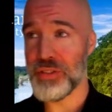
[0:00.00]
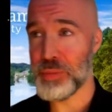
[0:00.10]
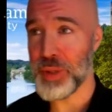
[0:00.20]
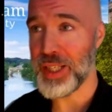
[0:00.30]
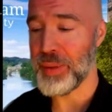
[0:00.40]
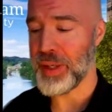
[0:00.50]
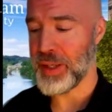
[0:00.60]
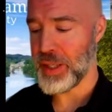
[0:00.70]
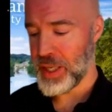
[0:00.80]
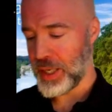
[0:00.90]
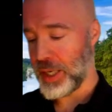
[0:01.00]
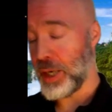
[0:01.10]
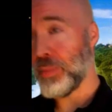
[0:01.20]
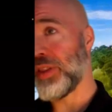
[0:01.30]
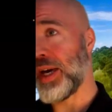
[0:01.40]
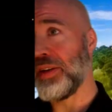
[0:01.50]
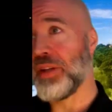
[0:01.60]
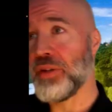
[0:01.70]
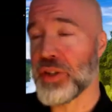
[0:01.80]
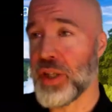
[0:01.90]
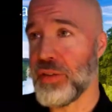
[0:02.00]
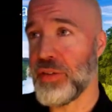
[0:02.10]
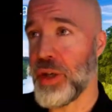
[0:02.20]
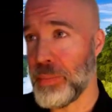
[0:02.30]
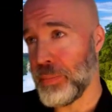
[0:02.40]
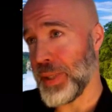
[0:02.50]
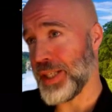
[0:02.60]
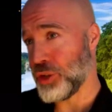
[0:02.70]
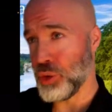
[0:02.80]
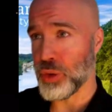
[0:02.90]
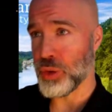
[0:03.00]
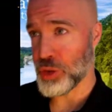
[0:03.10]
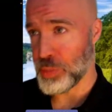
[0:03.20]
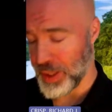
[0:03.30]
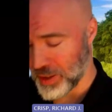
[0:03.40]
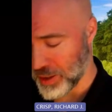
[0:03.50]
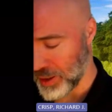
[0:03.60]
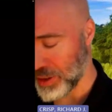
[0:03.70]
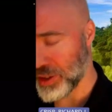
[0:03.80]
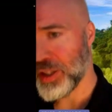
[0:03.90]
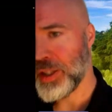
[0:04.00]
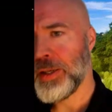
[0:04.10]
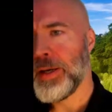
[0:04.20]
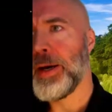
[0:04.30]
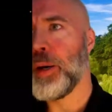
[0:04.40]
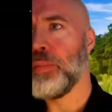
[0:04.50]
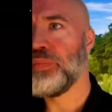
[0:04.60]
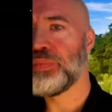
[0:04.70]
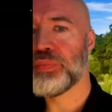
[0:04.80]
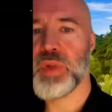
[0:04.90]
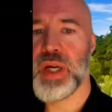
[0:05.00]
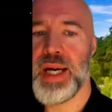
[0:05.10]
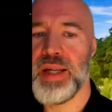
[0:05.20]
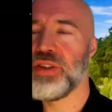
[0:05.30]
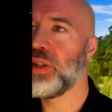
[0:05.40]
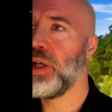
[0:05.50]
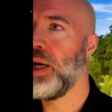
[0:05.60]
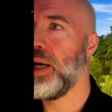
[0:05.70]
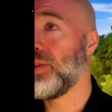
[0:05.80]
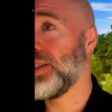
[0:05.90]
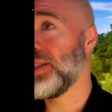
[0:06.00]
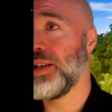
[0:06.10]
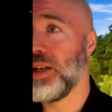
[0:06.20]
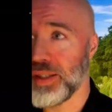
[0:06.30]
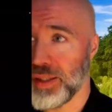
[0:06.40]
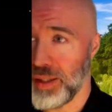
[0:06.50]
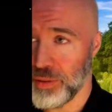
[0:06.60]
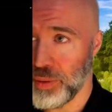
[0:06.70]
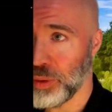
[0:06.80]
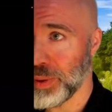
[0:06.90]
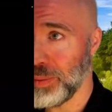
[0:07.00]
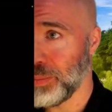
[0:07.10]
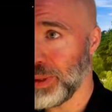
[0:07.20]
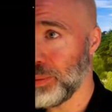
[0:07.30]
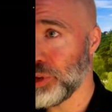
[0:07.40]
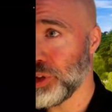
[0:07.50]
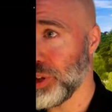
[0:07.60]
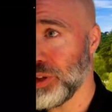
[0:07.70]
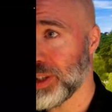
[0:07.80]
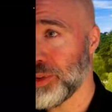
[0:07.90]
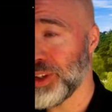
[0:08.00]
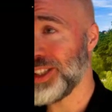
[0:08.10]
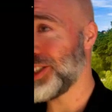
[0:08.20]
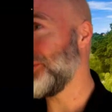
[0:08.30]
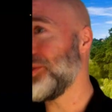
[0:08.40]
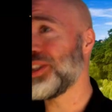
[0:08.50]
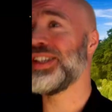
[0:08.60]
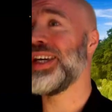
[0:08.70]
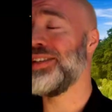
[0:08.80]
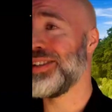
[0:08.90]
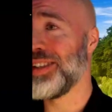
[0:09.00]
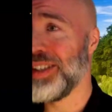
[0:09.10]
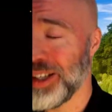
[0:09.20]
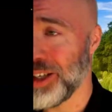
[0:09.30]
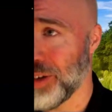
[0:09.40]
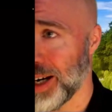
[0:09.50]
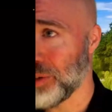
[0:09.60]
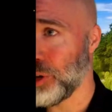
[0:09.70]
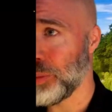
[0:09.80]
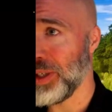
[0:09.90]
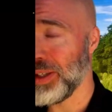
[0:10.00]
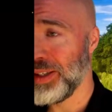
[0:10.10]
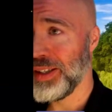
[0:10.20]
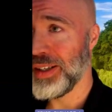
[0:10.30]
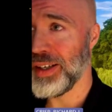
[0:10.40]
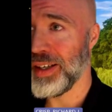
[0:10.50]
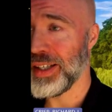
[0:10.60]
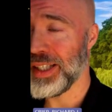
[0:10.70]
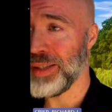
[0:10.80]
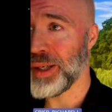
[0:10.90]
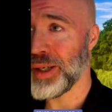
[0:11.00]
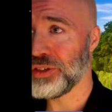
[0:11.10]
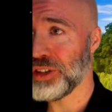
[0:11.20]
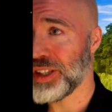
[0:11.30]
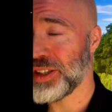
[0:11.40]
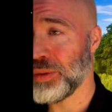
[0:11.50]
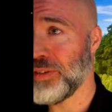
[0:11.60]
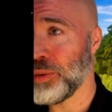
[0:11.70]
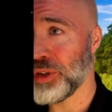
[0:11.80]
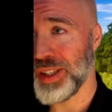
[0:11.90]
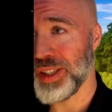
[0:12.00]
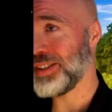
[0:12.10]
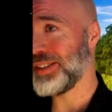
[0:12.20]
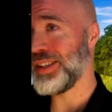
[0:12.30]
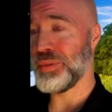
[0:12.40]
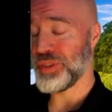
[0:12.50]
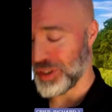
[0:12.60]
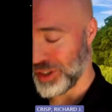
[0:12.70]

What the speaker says: the speed limit, than those kind of like big do not speed signs. And things like, if we want people to do something, don't send a round robin email addressed to everybody, because no one's